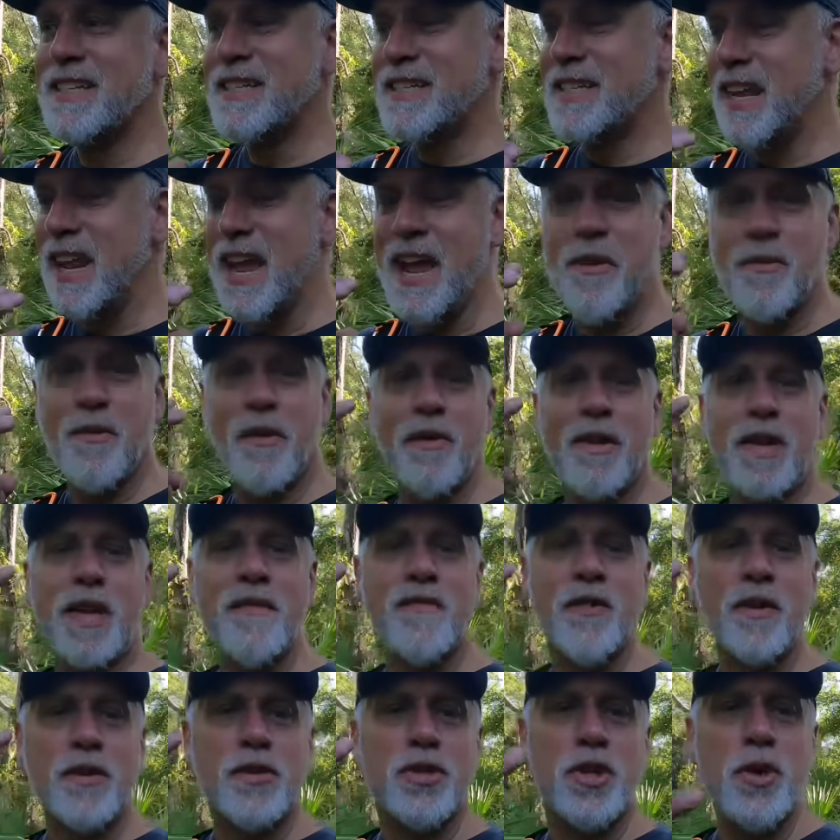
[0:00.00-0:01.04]
Today I'm going to
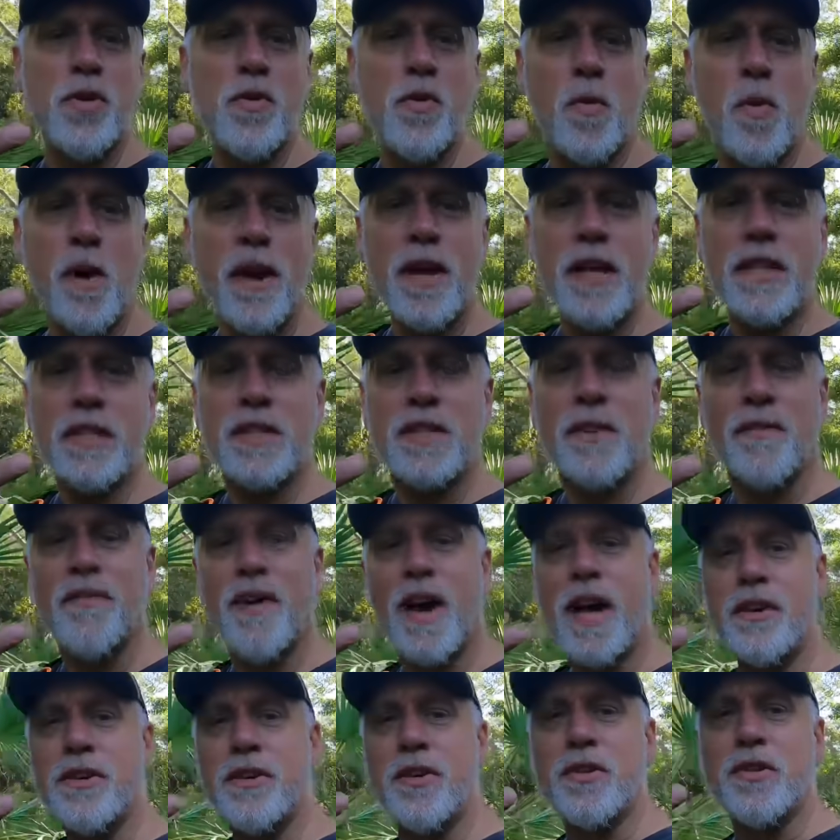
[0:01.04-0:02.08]
give you 2 ways to
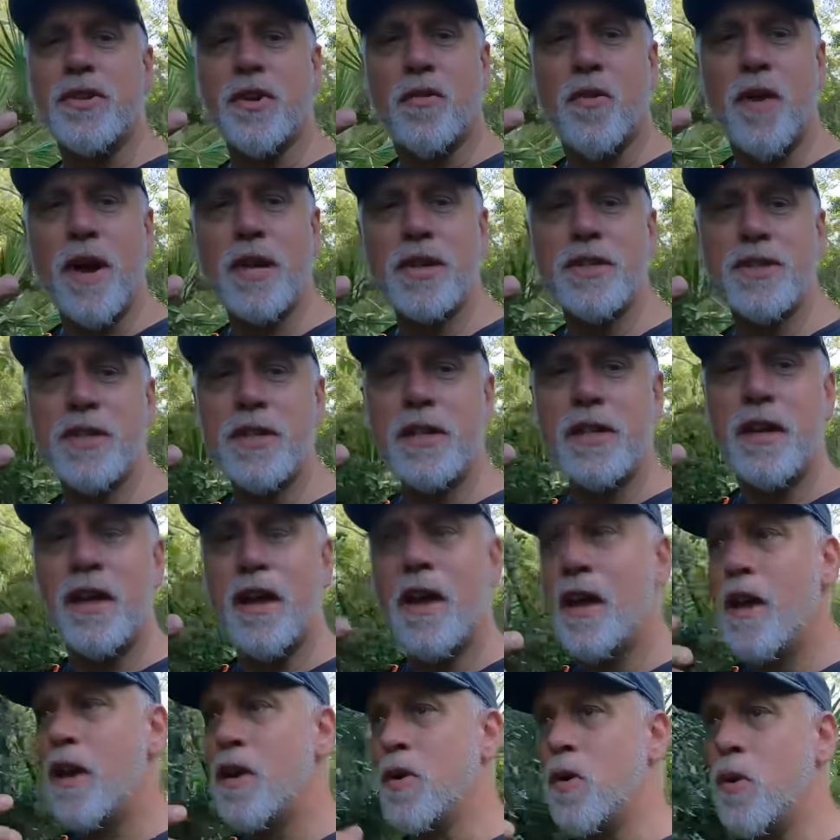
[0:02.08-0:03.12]
find your direction,
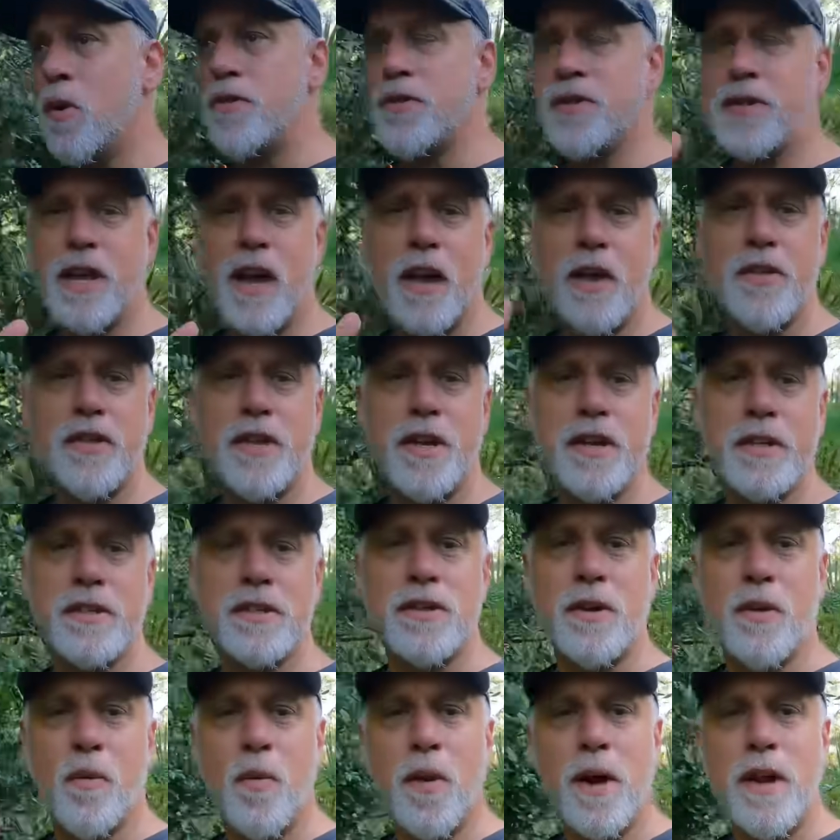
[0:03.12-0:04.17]
north, south,
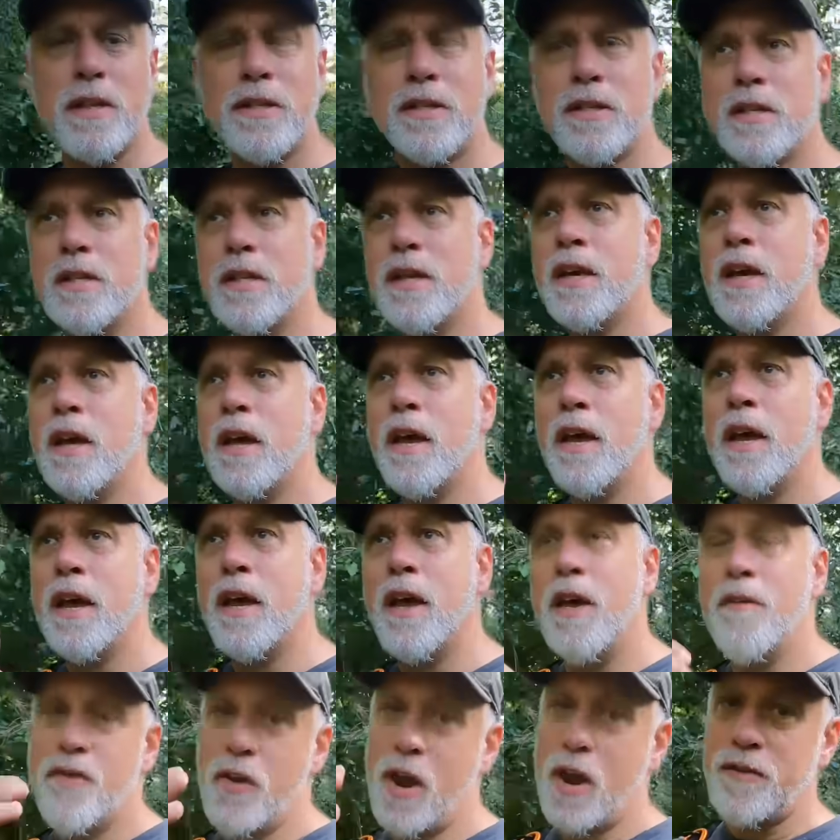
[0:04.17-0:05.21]
east, and west,
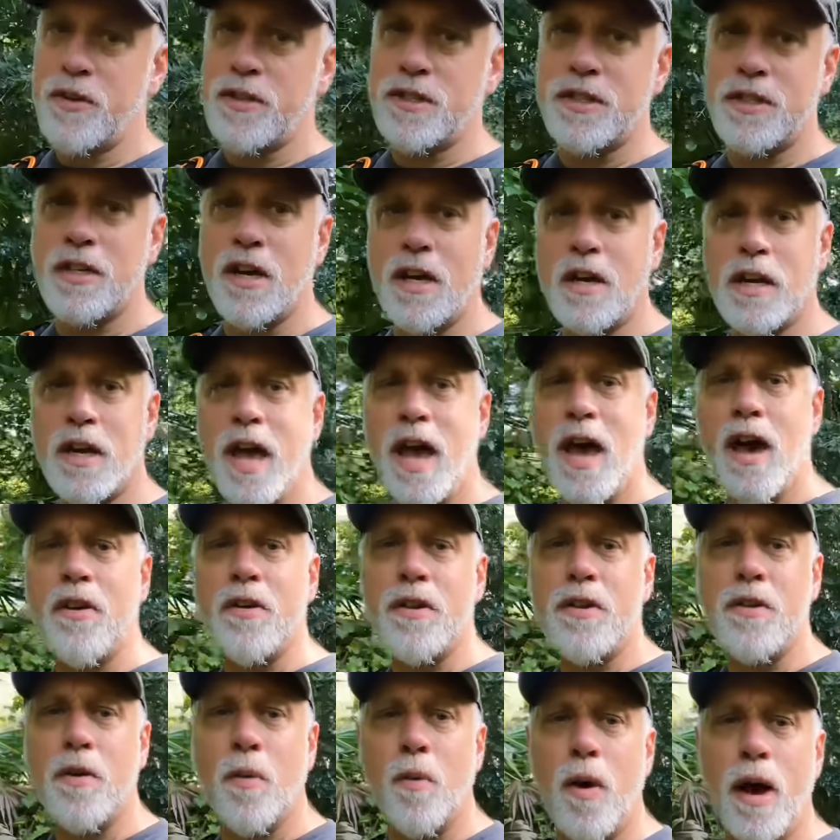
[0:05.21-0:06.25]
if you're ever stuck out
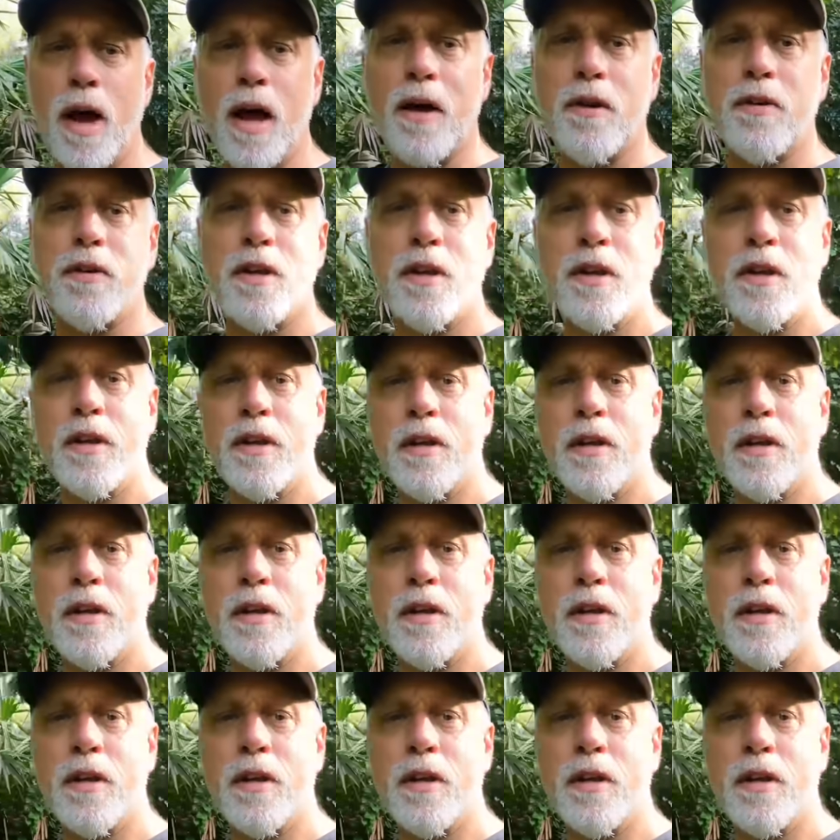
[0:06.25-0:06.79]
in the wild.